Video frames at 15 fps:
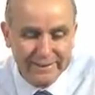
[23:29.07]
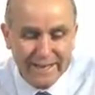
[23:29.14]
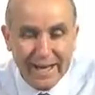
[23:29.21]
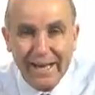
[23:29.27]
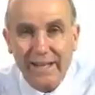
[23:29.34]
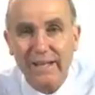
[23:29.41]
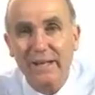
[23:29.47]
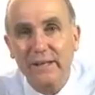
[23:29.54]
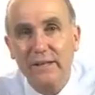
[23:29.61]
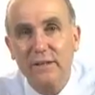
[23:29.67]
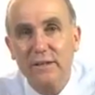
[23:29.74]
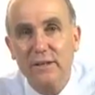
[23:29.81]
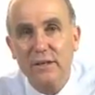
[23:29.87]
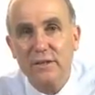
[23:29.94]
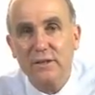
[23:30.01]
The other
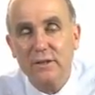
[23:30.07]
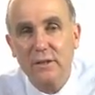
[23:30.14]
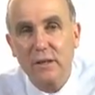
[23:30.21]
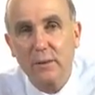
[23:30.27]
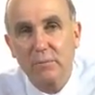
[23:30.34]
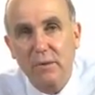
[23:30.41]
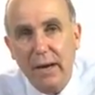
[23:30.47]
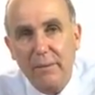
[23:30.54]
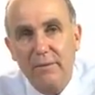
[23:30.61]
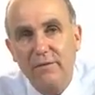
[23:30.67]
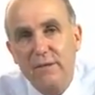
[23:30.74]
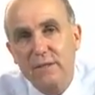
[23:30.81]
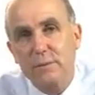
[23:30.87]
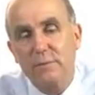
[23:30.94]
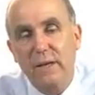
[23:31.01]
condition that
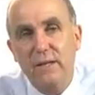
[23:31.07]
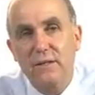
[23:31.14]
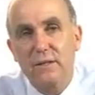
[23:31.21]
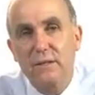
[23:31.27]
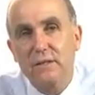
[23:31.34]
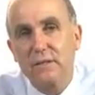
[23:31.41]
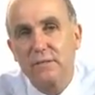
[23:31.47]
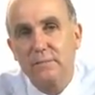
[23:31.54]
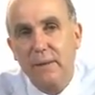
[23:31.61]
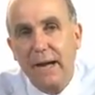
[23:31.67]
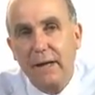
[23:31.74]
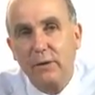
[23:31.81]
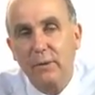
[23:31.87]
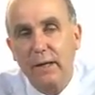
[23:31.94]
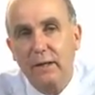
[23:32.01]
Abramovich mentions of
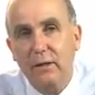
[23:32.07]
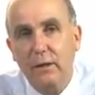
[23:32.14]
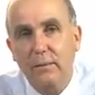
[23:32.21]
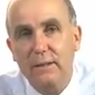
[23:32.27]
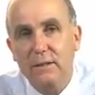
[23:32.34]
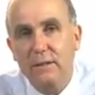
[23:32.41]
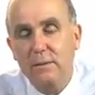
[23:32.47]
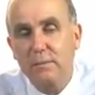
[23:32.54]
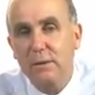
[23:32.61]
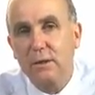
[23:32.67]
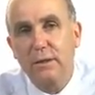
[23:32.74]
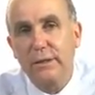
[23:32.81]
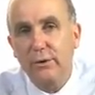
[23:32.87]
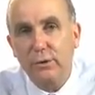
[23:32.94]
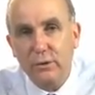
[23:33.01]
macroeconomic
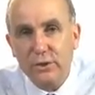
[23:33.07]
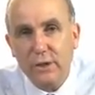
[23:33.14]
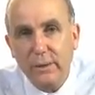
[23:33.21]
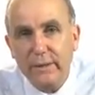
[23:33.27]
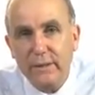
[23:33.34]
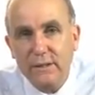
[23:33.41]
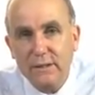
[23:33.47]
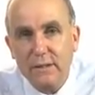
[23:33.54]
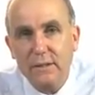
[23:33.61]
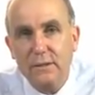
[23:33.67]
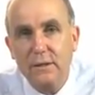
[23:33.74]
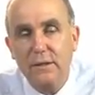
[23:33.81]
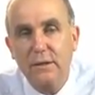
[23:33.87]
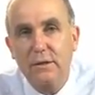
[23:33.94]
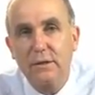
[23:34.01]
stability also
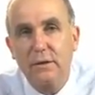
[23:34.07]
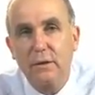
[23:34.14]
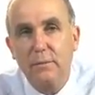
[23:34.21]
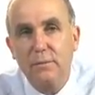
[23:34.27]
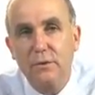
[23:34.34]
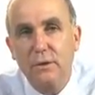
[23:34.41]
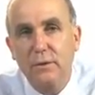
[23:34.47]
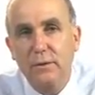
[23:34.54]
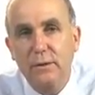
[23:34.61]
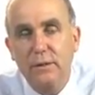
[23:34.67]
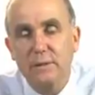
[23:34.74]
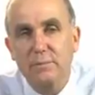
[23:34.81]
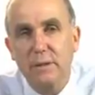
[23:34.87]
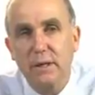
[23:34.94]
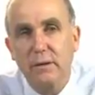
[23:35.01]
existed in Europe during
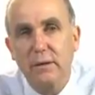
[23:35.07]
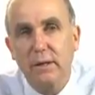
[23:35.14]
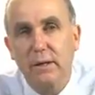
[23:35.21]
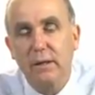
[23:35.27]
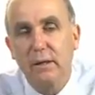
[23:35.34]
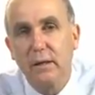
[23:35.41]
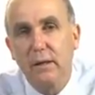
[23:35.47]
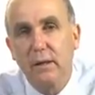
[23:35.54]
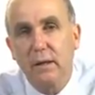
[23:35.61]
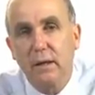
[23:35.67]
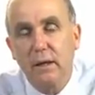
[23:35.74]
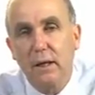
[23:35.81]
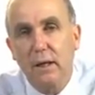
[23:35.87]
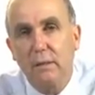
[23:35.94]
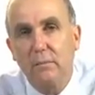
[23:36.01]
this period.
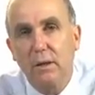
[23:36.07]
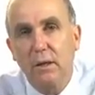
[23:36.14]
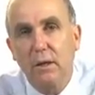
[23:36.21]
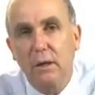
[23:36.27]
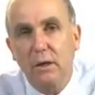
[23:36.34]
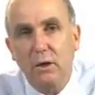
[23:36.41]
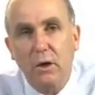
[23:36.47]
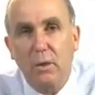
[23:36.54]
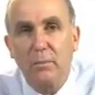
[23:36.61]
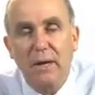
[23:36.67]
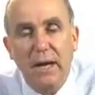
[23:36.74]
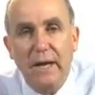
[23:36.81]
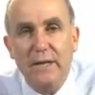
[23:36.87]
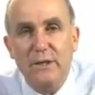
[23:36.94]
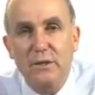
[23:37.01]
A
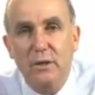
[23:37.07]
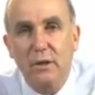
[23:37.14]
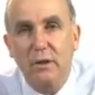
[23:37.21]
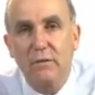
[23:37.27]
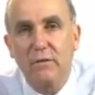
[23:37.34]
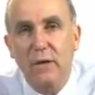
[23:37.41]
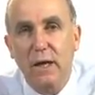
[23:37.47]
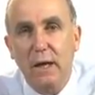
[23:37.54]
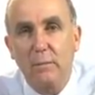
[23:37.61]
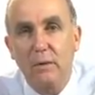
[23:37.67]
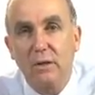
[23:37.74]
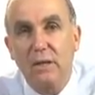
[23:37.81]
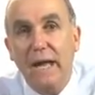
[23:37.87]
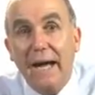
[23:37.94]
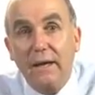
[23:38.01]
combination of a
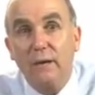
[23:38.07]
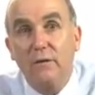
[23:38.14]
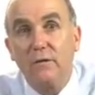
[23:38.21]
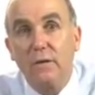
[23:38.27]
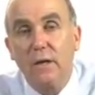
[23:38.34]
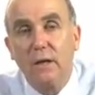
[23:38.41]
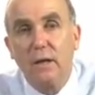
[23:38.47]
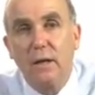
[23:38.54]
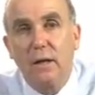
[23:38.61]
lack of